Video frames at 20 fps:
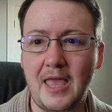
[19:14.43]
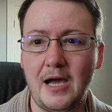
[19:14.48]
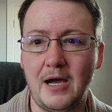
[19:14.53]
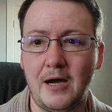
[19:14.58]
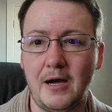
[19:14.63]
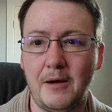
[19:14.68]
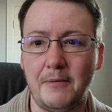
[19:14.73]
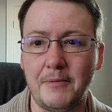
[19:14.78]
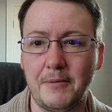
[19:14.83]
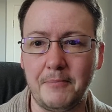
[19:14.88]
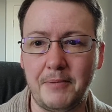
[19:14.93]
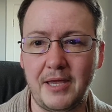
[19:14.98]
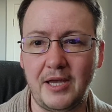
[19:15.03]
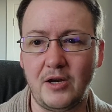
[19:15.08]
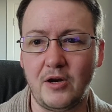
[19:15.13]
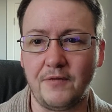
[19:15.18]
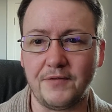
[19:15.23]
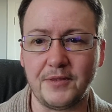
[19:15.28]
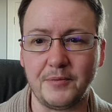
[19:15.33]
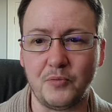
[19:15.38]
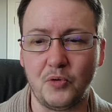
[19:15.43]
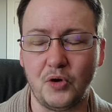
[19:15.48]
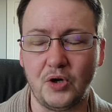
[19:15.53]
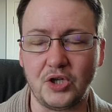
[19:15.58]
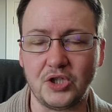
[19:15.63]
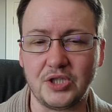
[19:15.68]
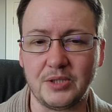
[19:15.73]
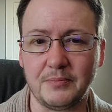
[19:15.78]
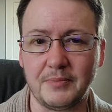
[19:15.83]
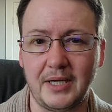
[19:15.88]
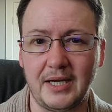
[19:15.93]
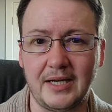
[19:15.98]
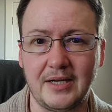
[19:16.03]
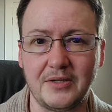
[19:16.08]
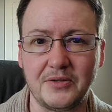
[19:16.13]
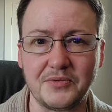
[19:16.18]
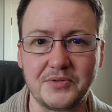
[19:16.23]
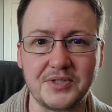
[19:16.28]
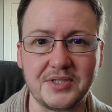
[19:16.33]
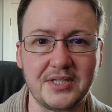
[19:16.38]
um, and paying off the mortgage on my
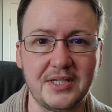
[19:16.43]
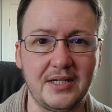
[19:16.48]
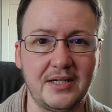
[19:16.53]
house.